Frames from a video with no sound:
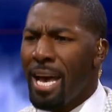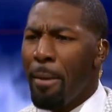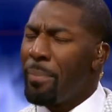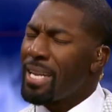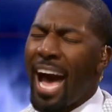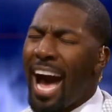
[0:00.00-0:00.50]

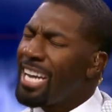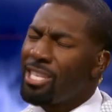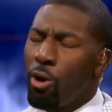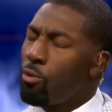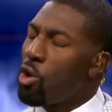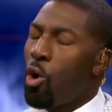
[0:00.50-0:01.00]
But I
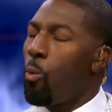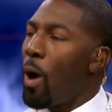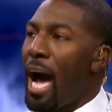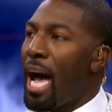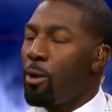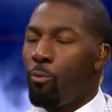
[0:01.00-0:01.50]
don't know
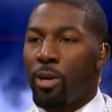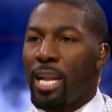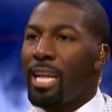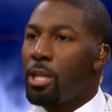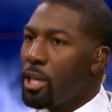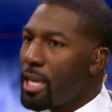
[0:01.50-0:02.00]
why. When I
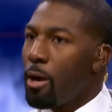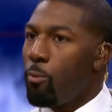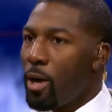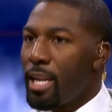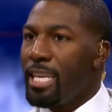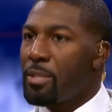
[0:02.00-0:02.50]
look at
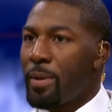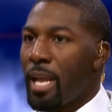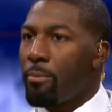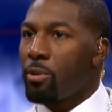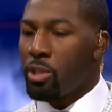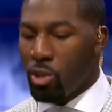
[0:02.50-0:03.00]
what he's been
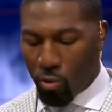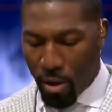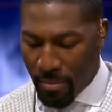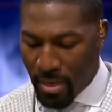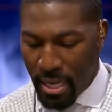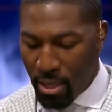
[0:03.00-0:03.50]
able to do, I
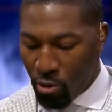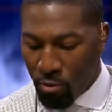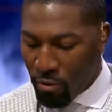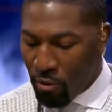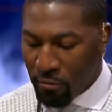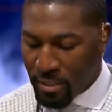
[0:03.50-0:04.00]
mean,
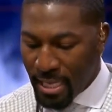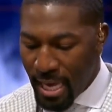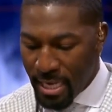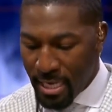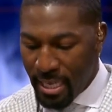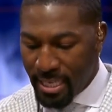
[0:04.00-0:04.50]
you've said
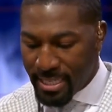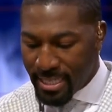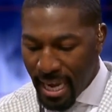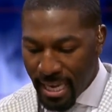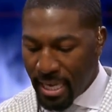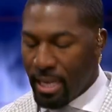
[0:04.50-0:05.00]
it. He's
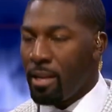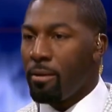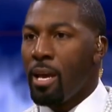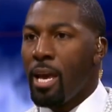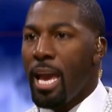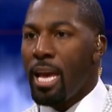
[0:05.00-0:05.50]
second
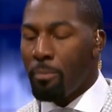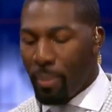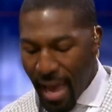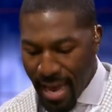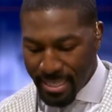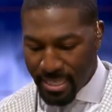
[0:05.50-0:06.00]
in
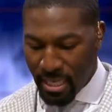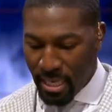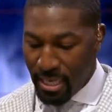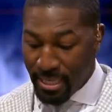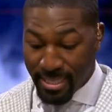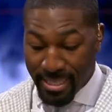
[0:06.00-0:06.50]
passing.
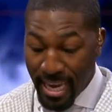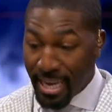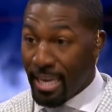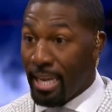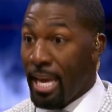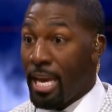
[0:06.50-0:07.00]
He's
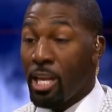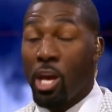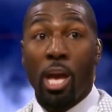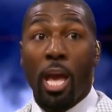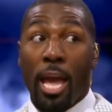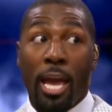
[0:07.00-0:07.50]
second
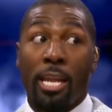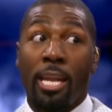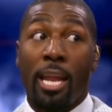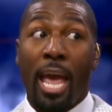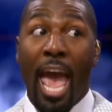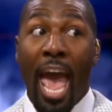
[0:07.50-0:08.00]
in
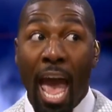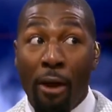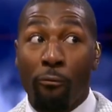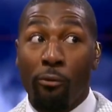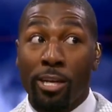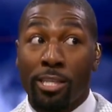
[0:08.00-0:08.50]

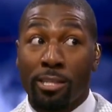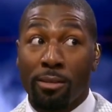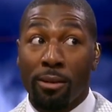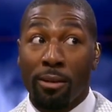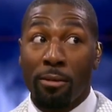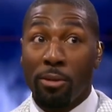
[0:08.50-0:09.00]
average
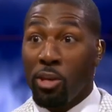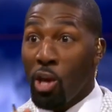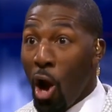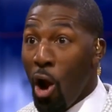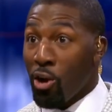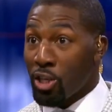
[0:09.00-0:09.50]

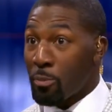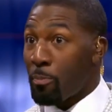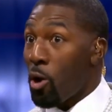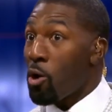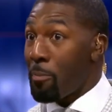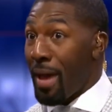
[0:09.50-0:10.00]
yards
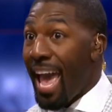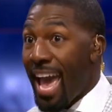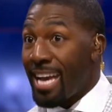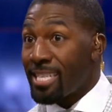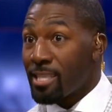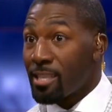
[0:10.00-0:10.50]
per
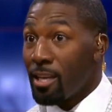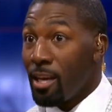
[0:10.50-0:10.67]
pass.